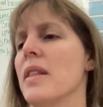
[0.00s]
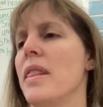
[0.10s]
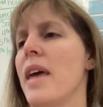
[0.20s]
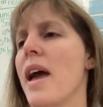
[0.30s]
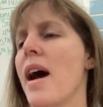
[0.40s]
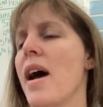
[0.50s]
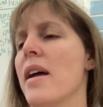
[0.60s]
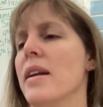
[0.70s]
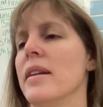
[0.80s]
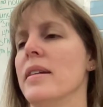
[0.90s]

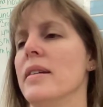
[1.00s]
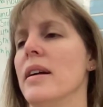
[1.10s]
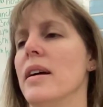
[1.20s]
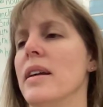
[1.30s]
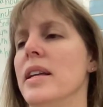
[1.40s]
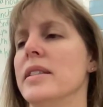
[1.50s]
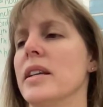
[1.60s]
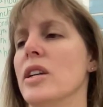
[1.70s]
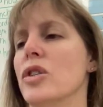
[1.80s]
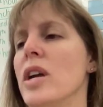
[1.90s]
that he's
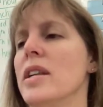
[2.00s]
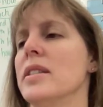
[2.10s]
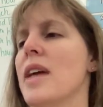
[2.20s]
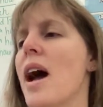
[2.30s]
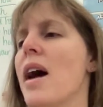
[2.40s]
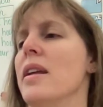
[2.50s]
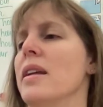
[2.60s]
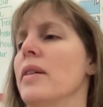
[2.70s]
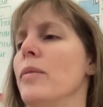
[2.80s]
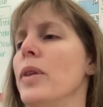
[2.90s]
going to train his
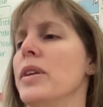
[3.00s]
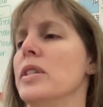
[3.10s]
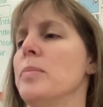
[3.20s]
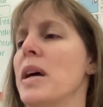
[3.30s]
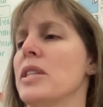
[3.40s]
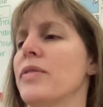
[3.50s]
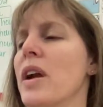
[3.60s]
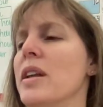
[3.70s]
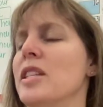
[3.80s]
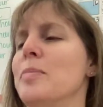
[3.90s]
dad with his best
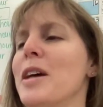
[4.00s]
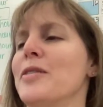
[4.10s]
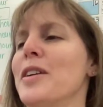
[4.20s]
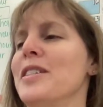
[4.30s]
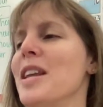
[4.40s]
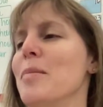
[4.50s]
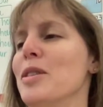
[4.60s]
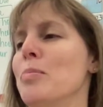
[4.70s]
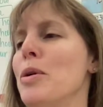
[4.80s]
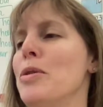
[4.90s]
friend. His best friend's name
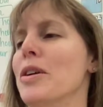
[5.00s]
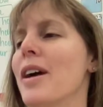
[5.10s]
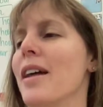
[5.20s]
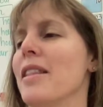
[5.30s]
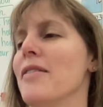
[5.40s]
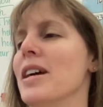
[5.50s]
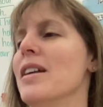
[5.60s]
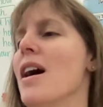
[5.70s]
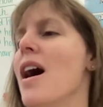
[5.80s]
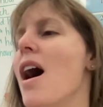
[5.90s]
is Pooter. I love it.
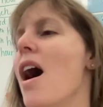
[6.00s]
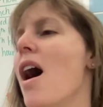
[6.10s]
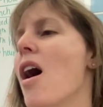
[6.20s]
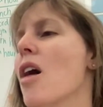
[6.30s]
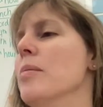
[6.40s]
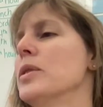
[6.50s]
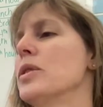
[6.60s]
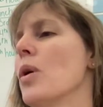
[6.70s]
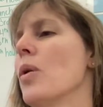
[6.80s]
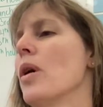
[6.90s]

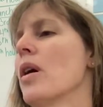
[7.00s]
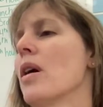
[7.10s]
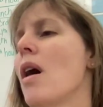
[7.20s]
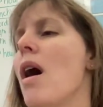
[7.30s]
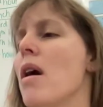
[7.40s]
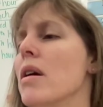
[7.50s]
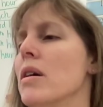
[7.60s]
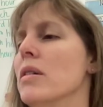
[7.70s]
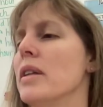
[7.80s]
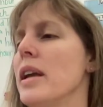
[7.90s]
So
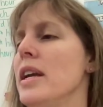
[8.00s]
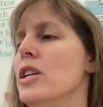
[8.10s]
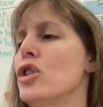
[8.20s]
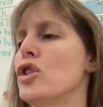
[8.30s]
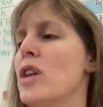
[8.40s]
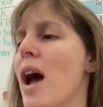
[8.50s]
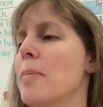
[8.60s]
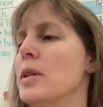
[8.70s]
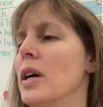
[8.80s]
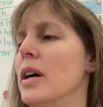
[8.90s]
Carl, each
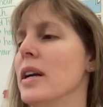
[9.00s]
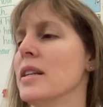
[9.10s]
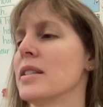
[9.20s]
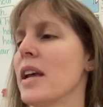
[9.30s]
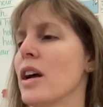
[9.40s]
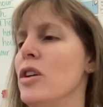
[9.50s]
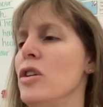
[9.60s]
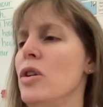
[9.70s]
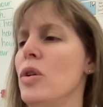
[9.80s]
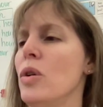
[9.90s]
chapter is like a
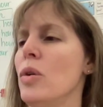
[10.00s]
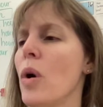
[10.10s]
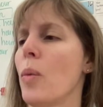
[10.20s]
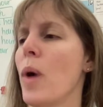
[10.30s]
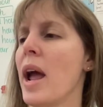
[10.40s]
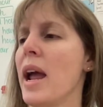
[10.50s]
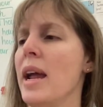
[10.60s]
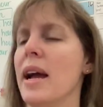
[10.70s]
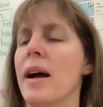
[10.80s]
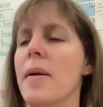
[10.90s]
new
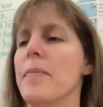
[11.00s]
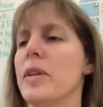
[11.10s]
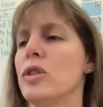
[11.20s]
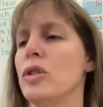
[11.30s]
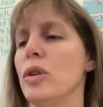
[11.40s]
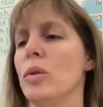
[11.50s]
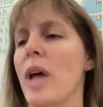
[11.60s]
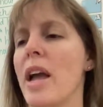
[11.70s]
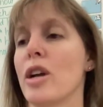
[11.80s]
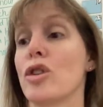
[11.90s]
way to
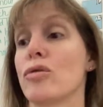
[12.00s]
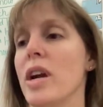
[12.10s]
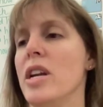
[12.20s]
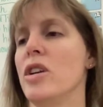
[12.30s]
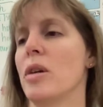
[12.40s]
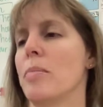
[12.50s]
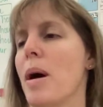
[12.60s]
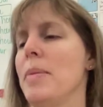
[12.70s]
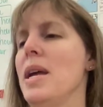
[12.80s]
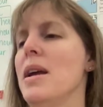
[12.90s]
like train your
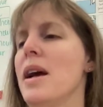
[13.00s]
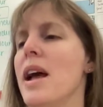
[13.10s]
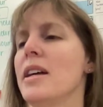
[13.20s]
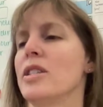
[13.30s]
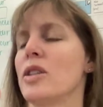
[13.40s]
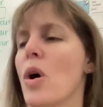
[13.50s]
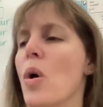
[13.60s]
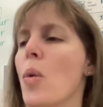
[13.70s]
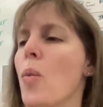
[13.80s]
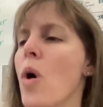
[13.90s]
puppy.
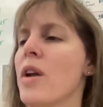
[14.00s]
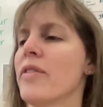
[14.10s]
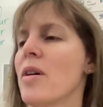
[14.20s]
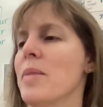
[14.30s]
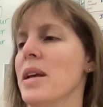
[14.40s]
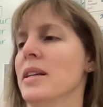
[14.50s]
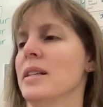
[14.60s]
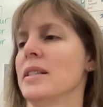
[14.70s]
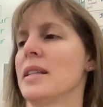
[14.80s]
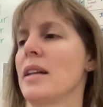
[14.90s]
So one of them is